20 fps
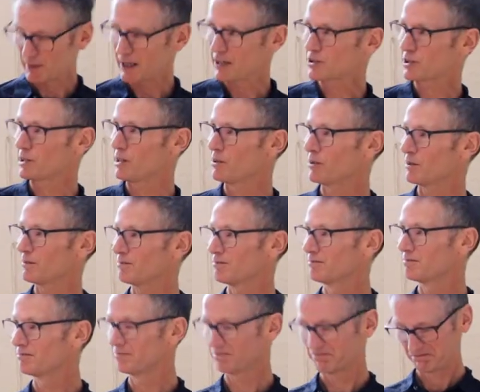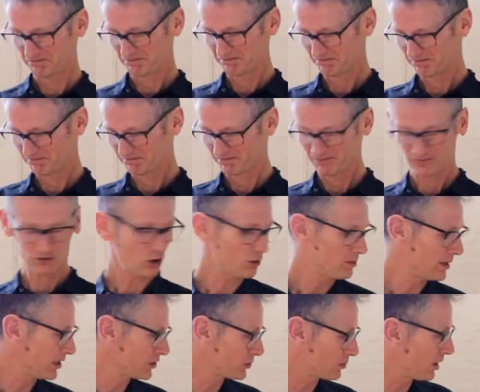miles long, 4
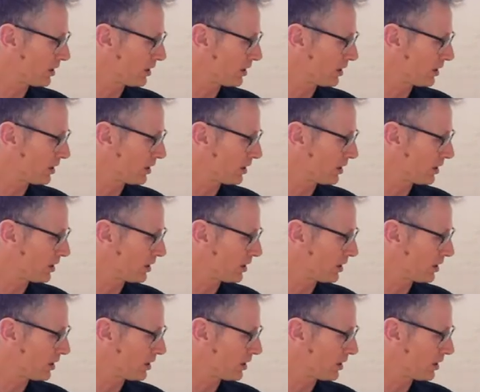miles